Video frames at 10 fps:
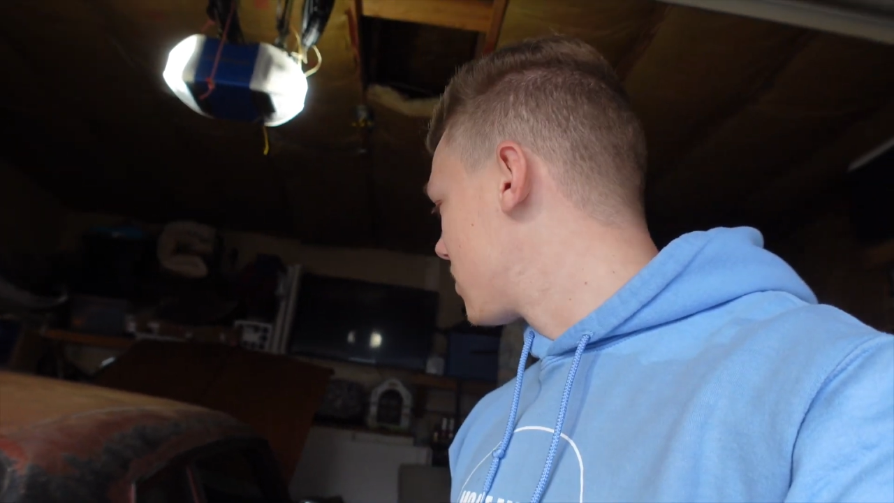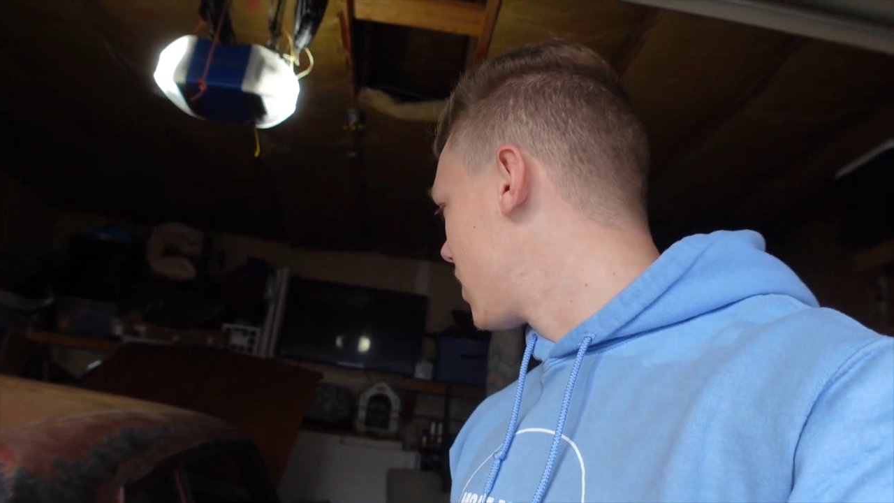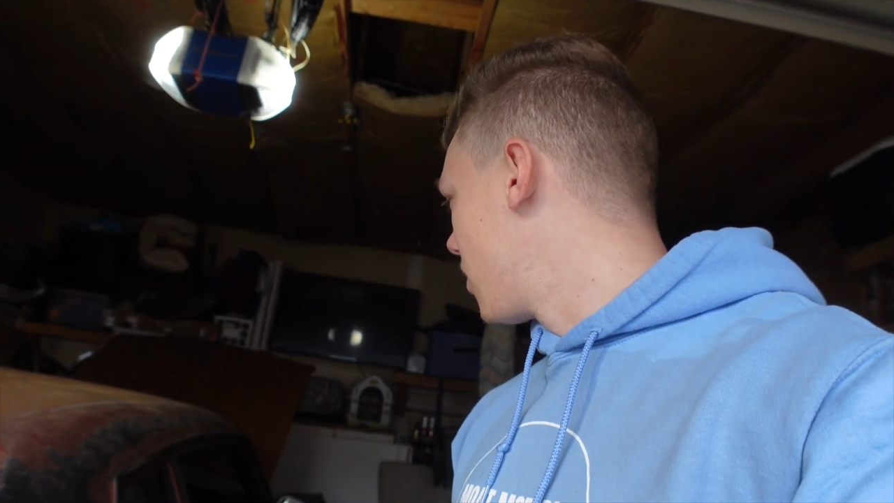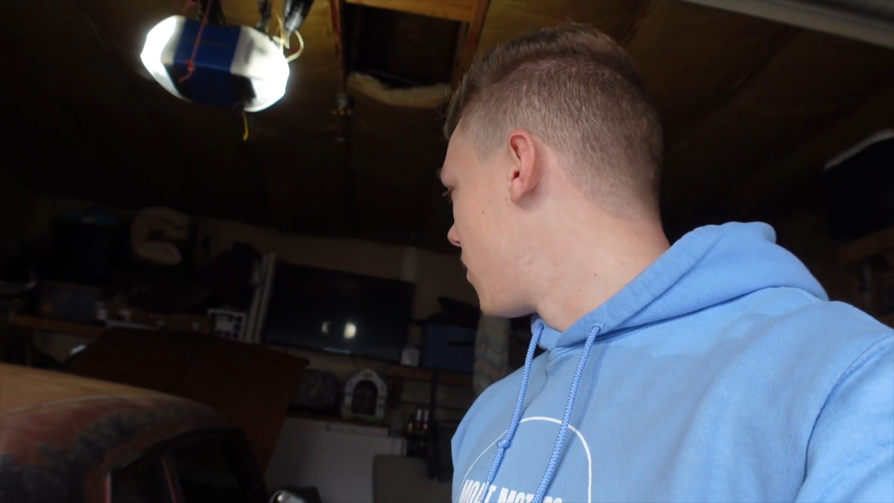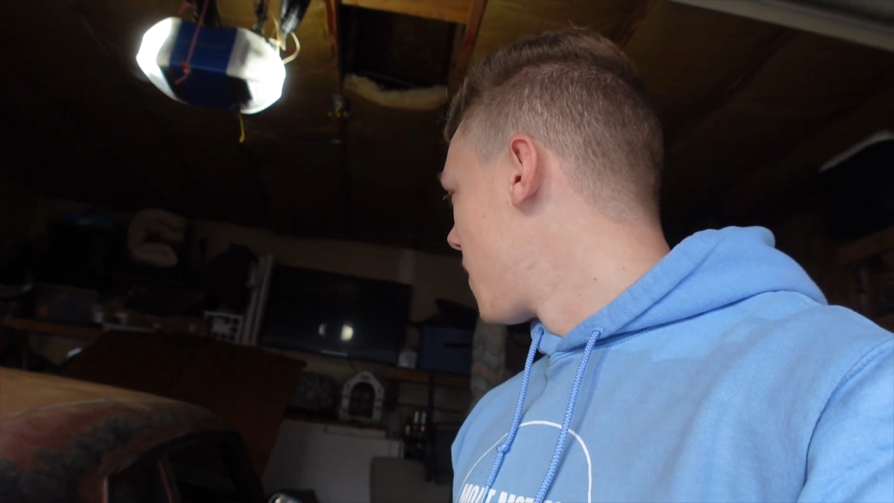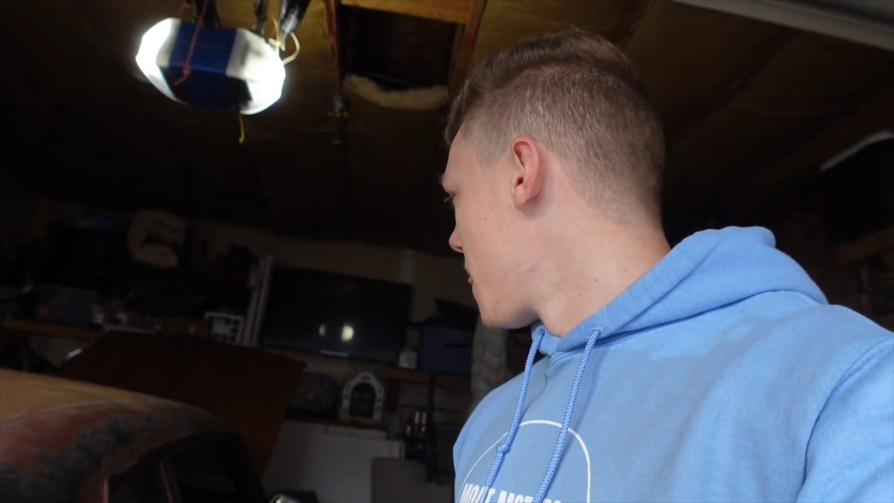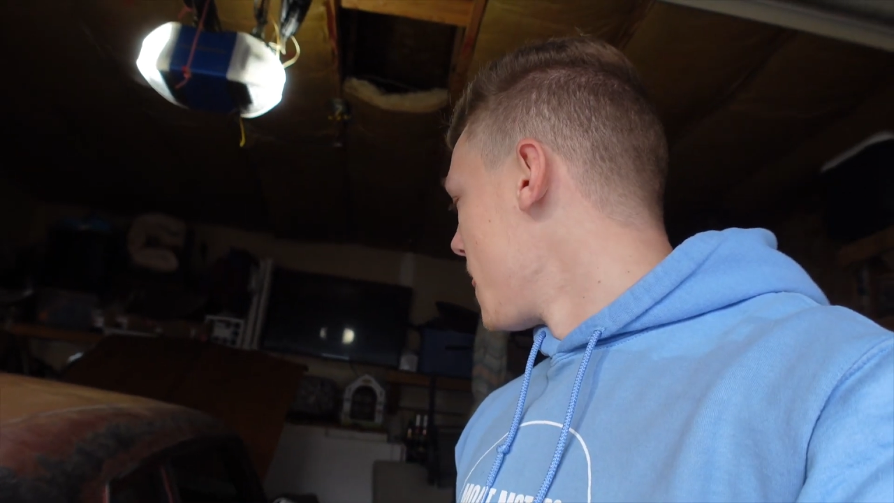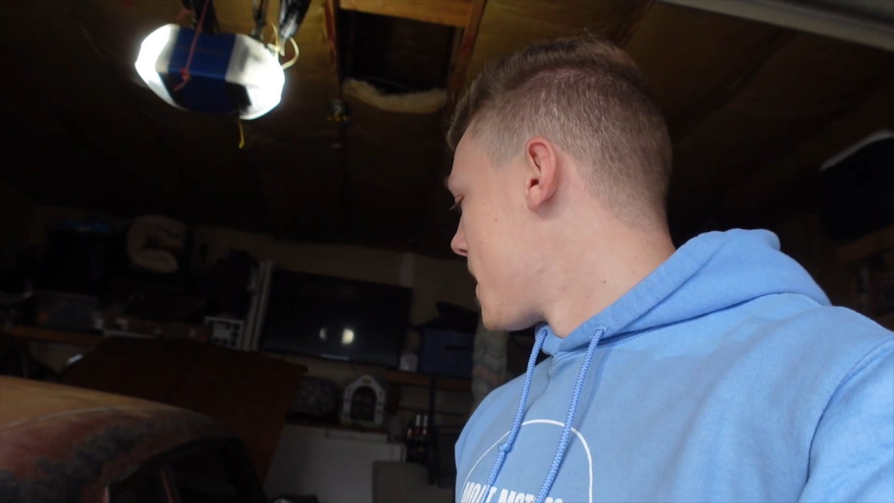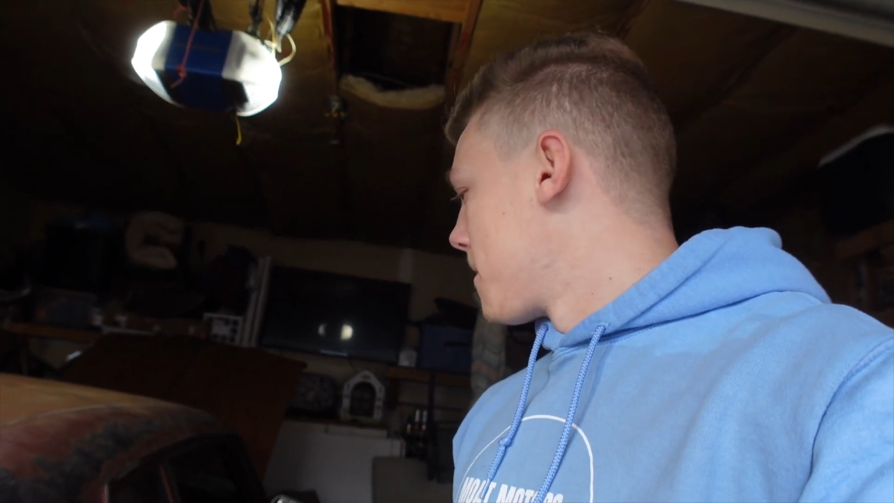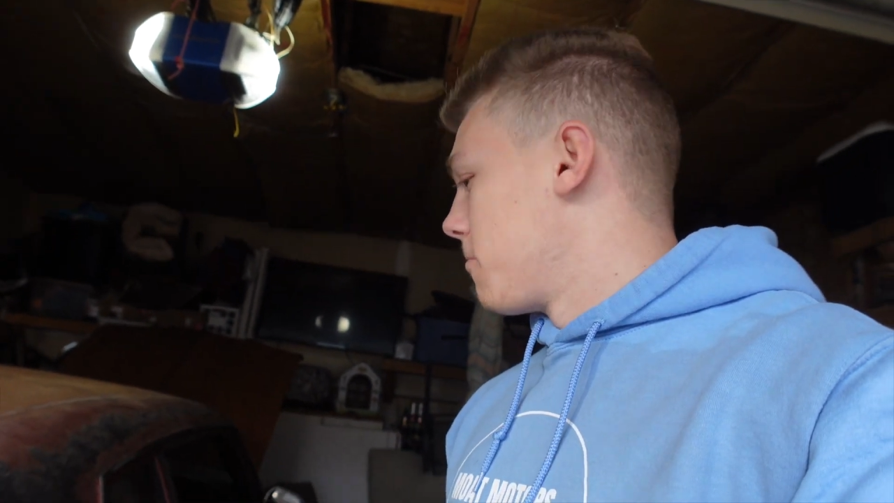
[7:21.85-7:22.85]
So
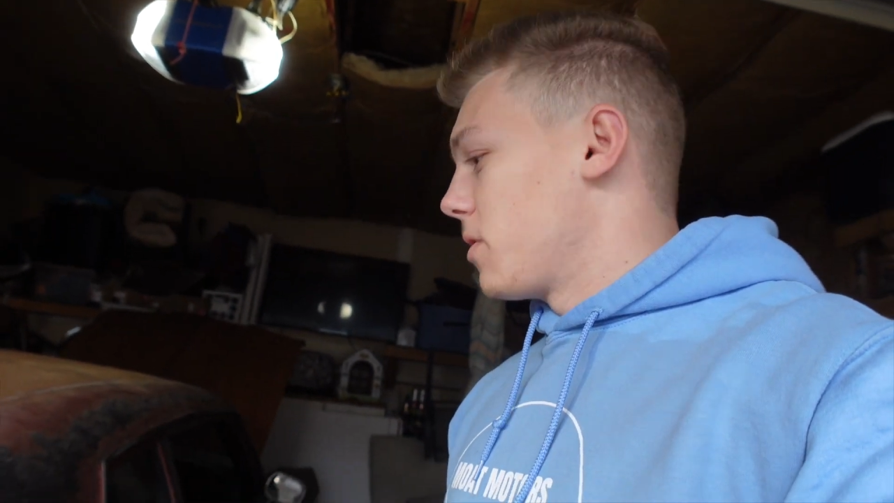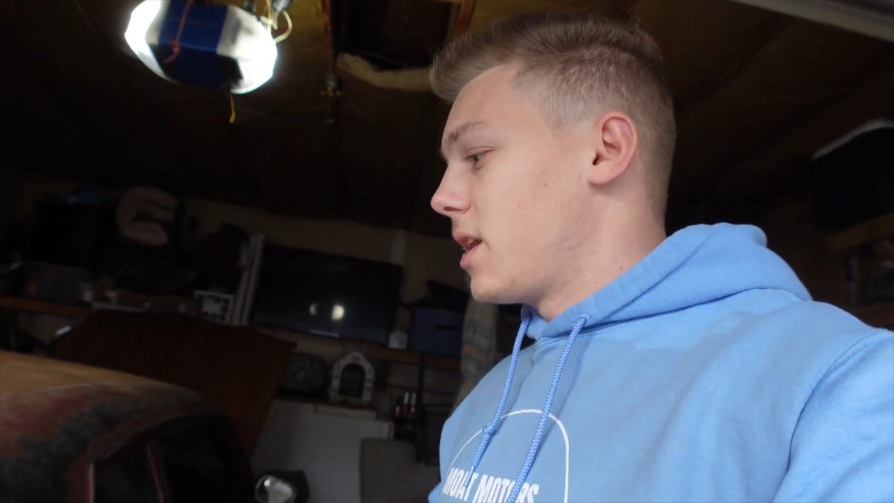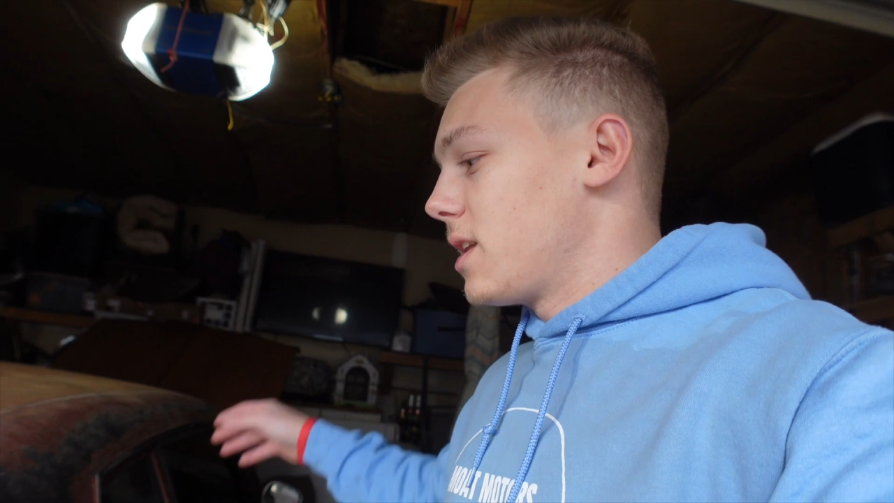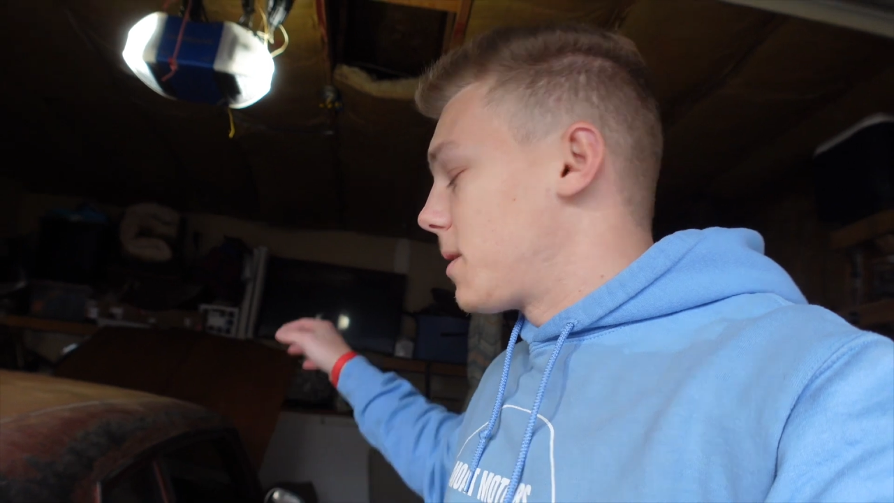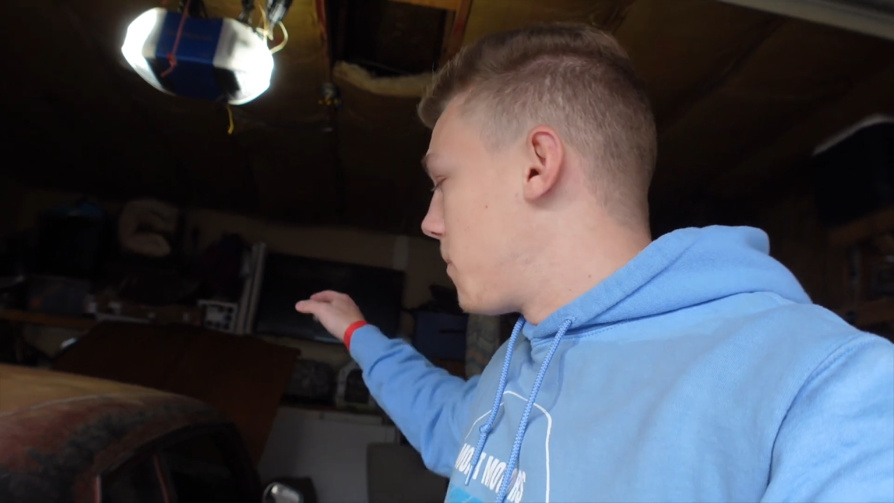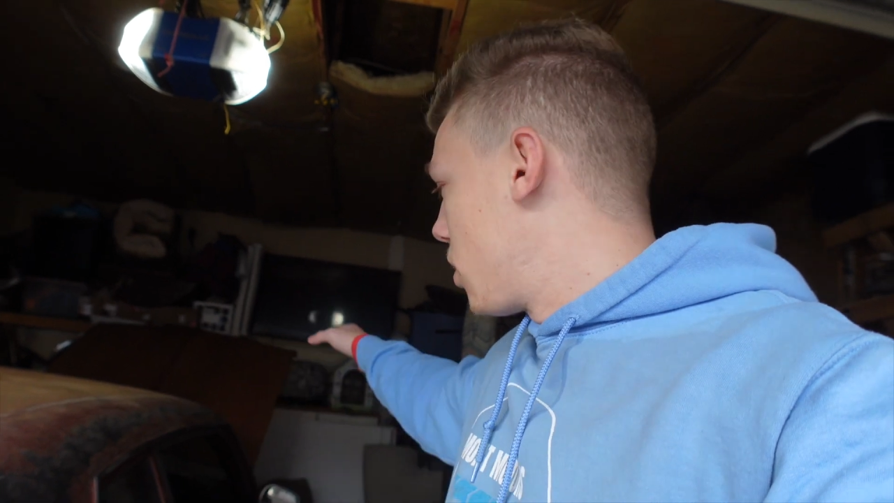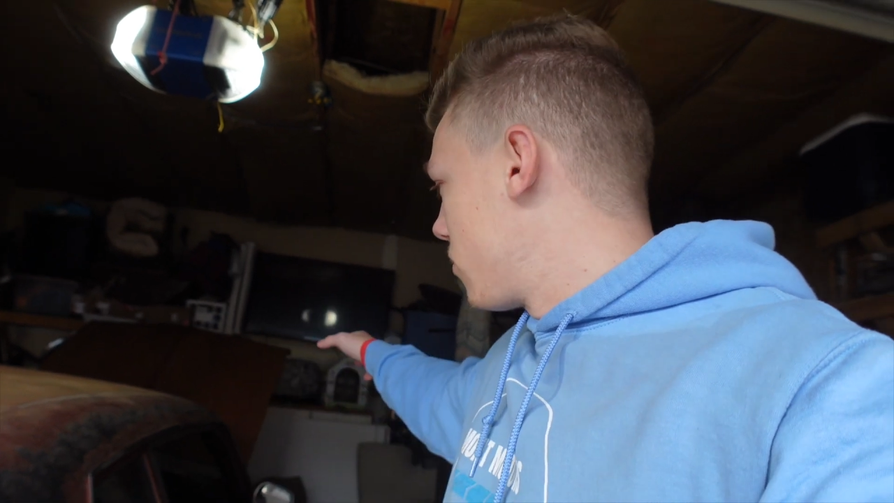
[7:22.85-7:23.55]
we're going to get the motor